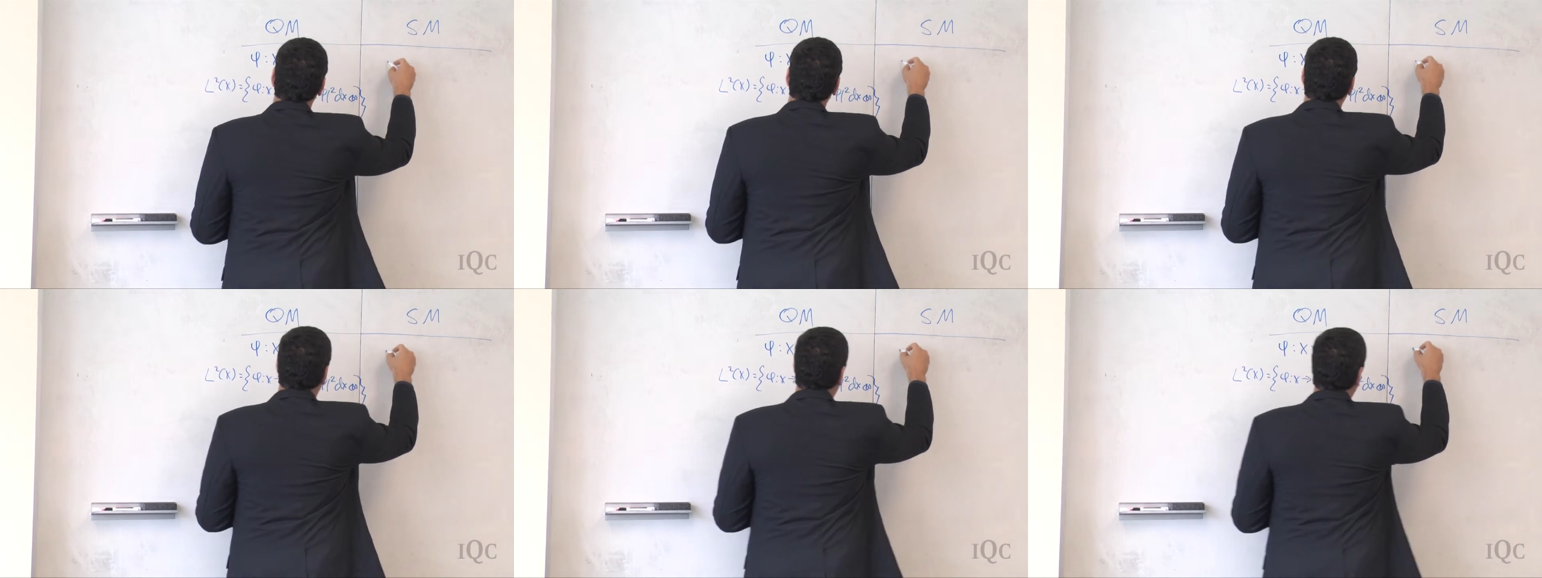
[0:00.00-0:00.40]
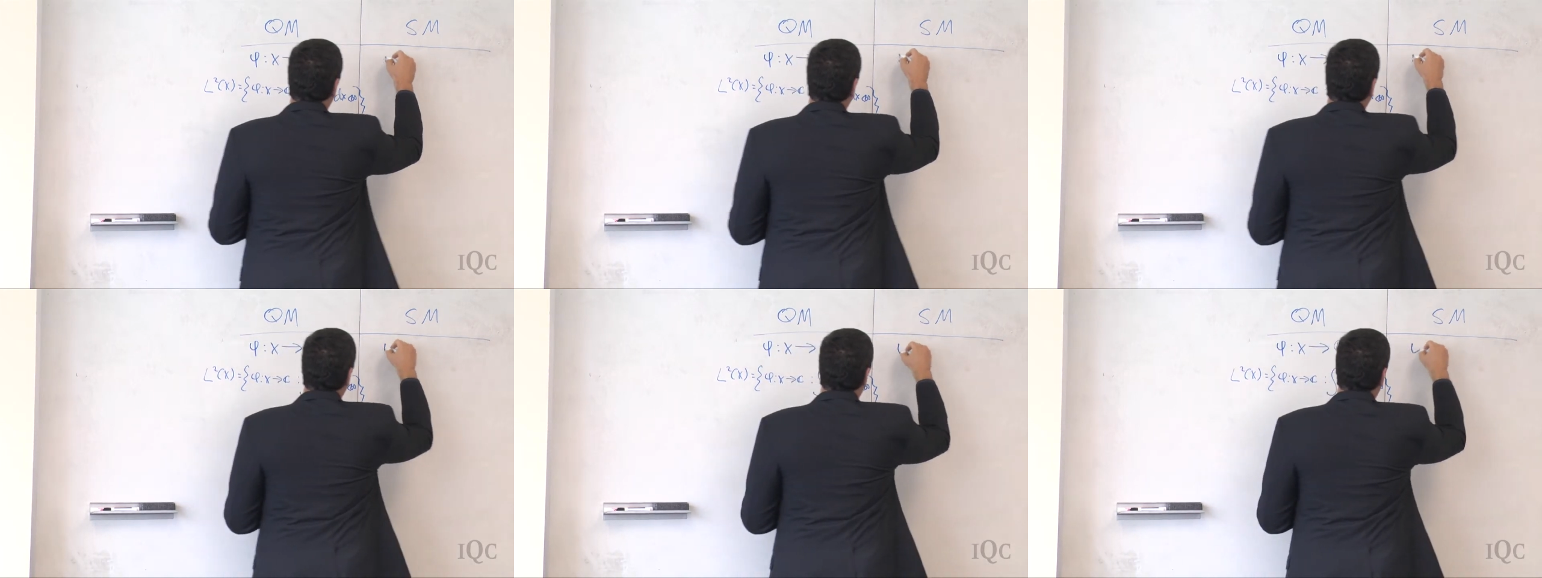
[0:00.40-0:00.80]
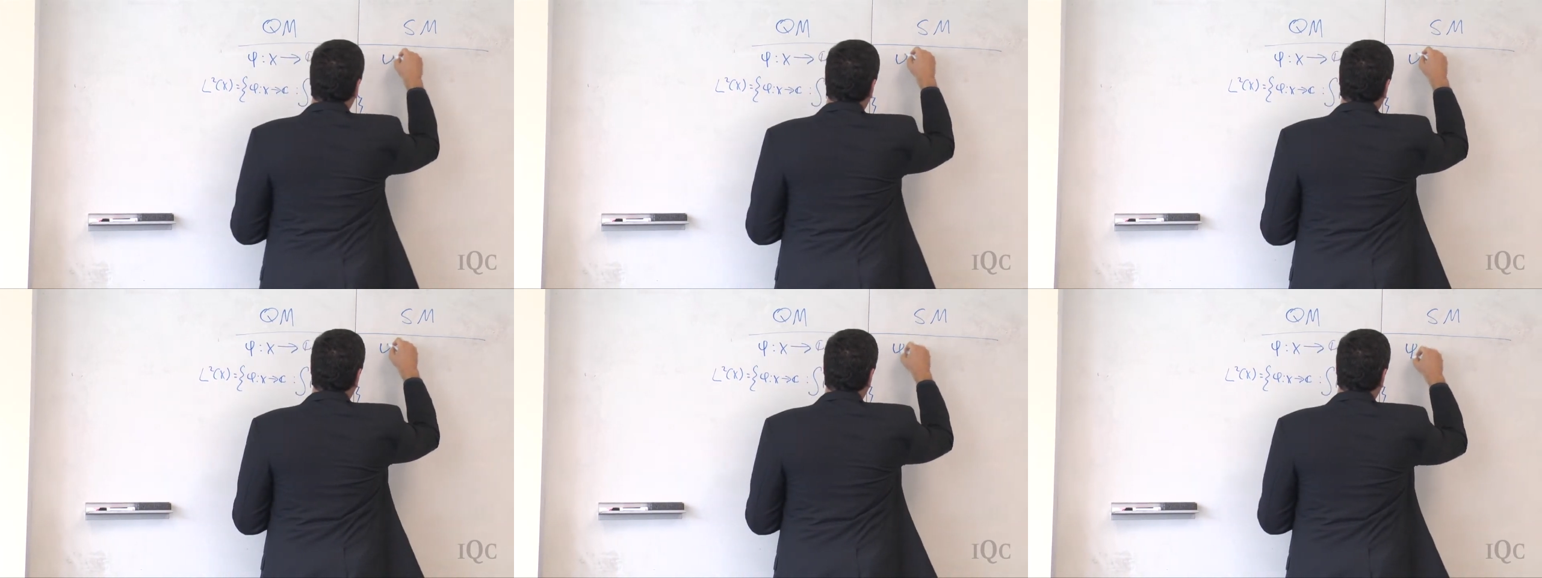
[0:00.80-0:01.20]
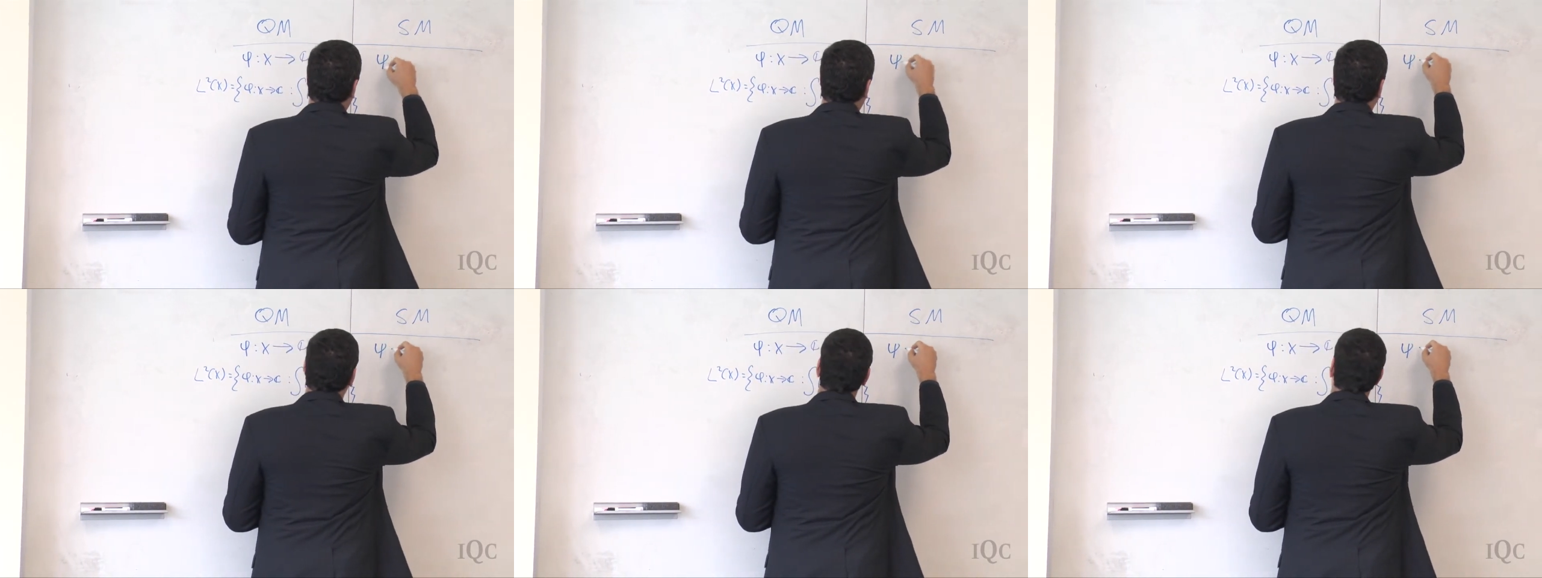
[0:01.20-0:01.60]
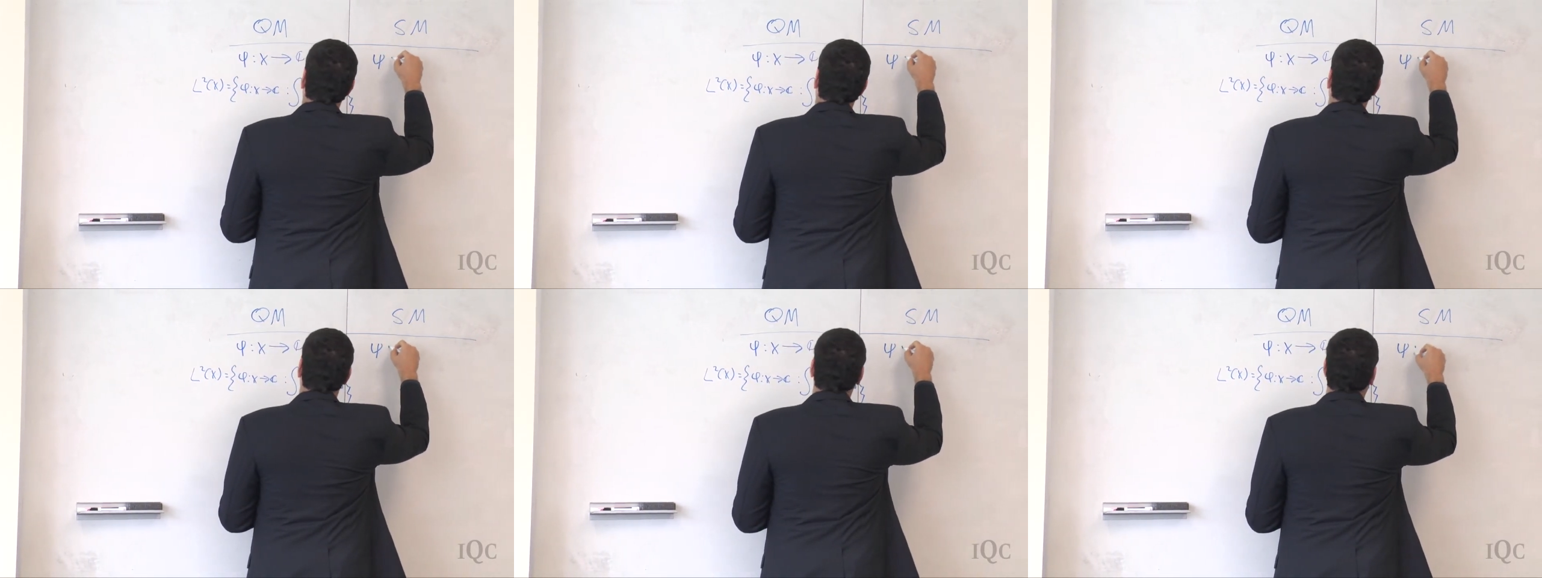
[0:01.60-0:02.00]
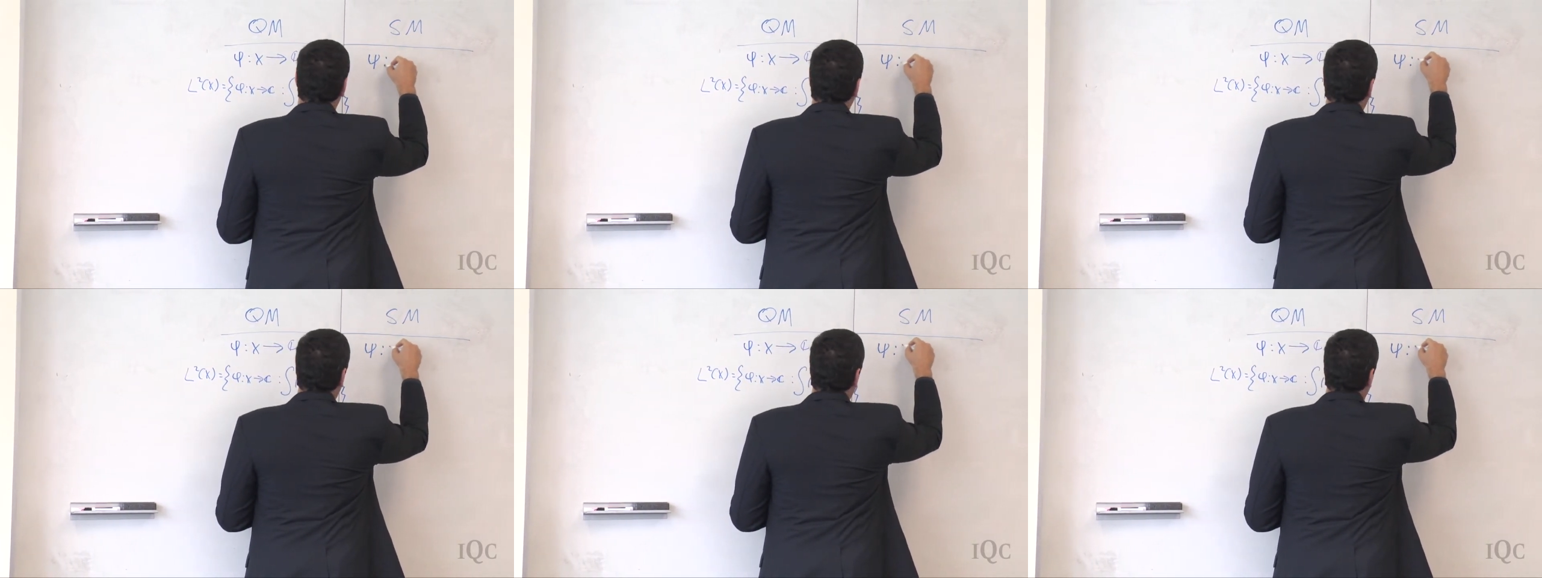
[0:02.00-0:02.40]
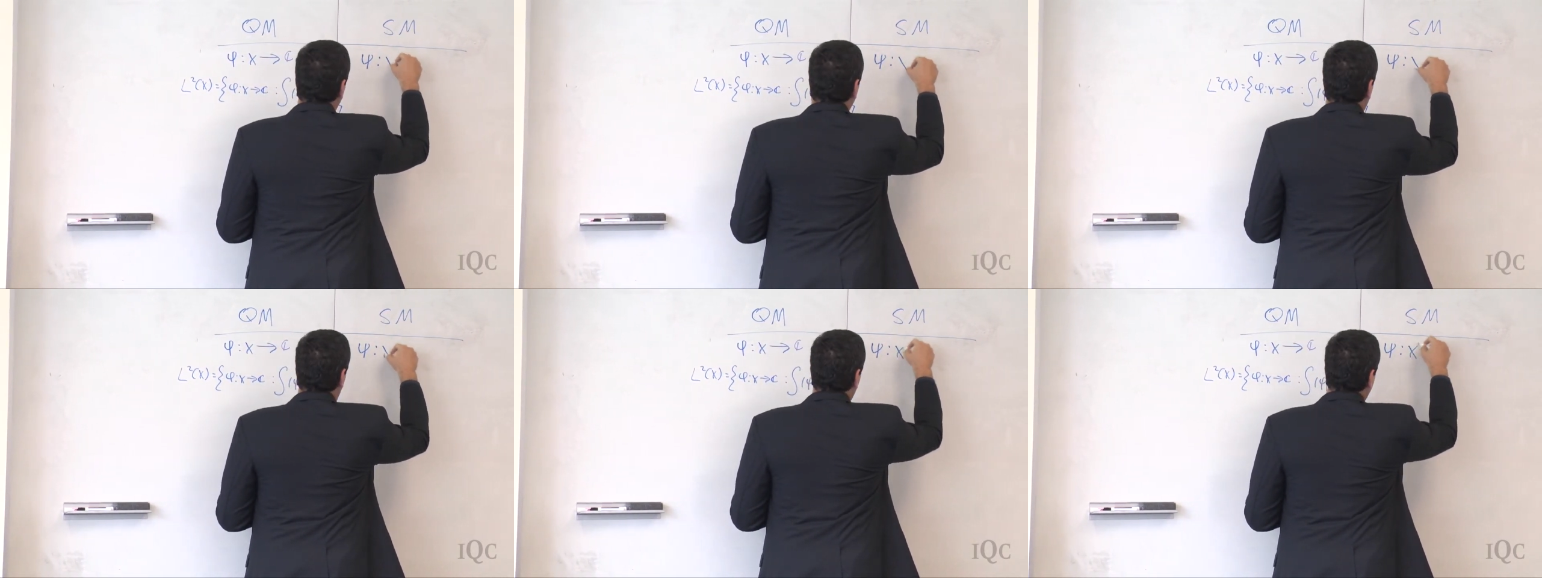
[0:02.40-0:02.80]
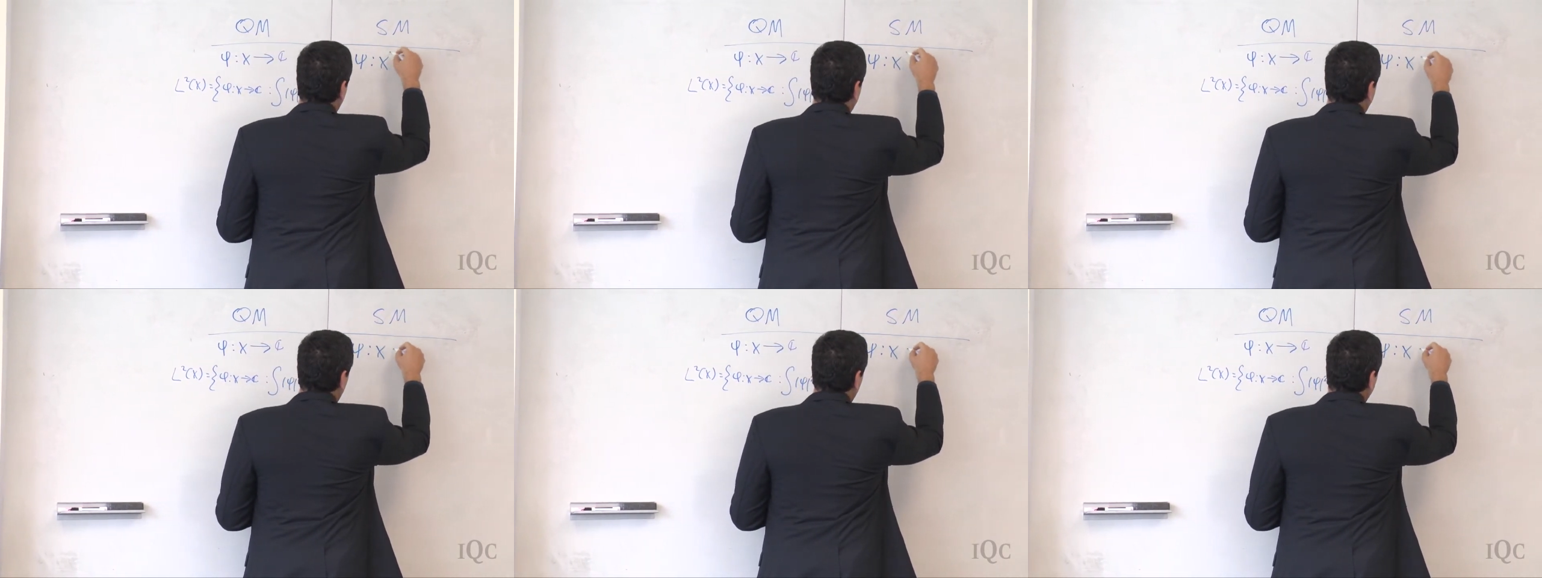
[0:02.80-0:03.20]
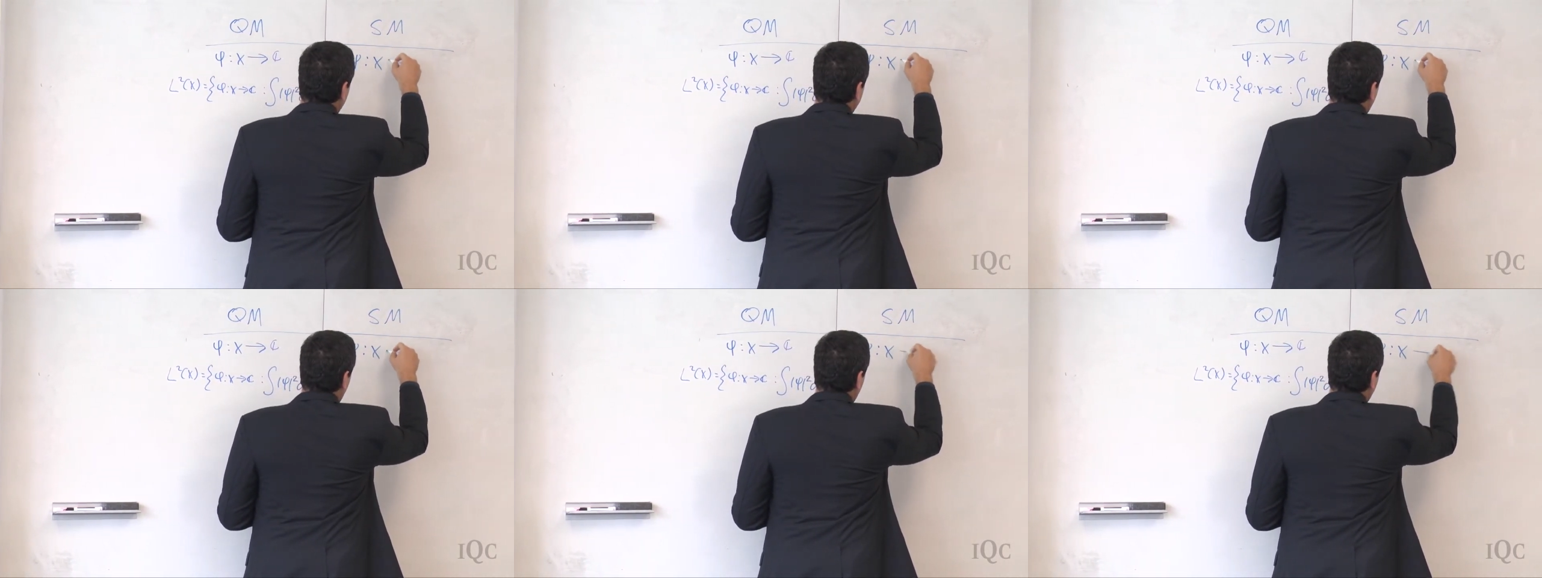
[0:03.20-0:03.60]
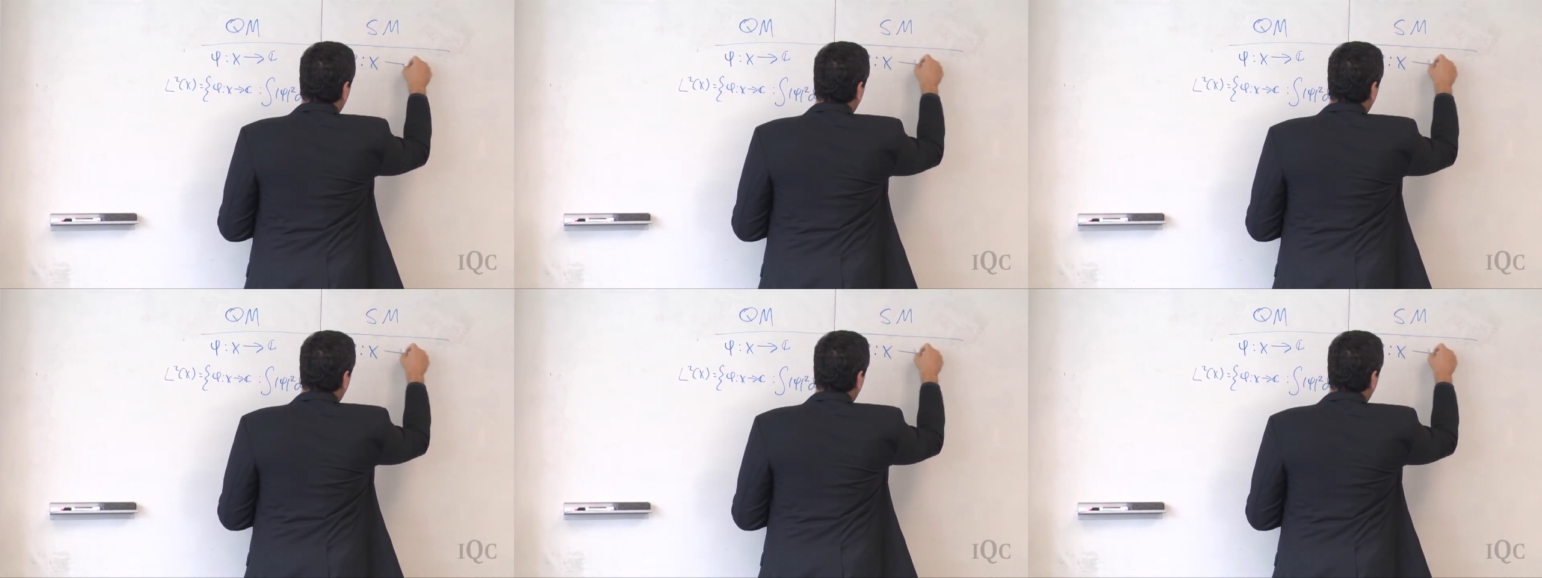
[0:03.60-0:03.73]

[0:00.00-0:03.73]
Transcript: (no speaker visible)